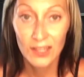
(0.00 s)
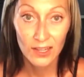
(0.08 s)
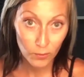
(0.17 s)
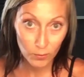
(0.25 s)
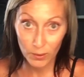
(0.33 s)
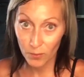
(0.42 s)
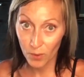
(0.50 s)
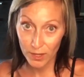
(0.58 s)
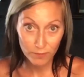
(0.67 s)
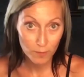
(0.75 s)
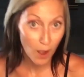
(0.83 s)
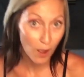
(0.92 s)
we were working
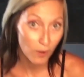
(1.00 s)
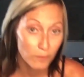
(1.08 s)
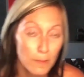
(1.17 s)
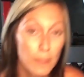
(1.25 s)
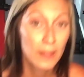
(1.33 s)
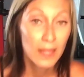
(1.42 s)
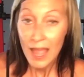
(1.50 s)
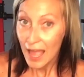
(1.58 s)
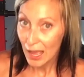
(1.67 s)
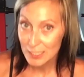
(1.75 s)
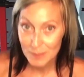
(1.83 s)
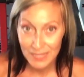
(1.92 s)
from home,
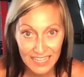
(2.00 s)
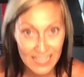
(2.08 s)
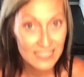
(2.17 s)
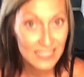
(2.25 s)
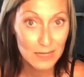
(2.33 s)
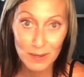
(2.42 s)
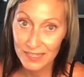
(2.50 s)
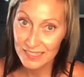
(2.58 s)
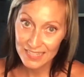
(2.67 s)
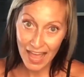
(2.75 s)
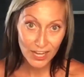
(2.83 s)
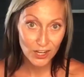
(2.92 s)
I was being lazy, being a
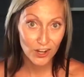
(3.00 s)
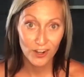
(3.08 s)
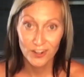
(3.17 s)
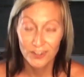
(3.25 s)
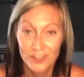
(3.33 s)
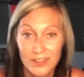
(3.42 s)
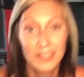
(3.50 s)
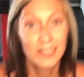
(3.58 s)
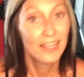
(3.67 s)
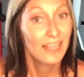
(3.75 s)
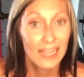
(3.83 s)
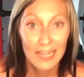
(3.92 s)
slacker,
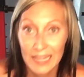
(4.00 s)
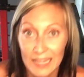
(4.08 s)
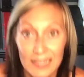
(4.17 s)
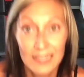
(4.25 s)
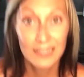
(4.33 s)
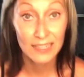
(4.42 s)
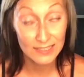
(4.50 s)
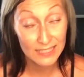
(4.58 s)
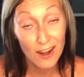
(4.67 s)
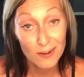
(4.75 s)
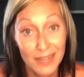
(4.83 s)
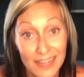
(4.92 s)
it
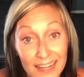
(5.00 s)
scared me.